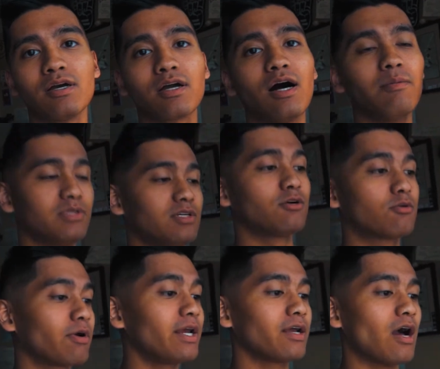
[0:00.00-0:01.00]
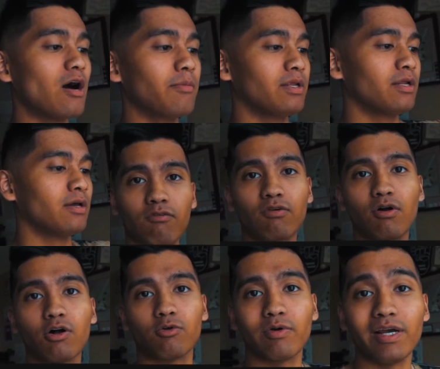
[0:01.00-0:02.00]
Commented a great comment.
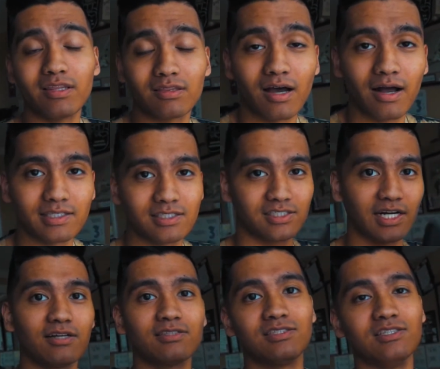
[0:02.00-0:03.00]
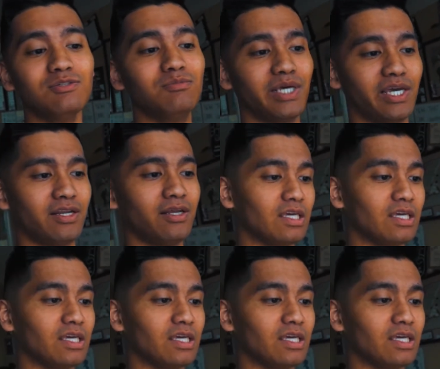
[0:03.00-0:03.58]
Overall, great thoughts. Shout outs to you, man.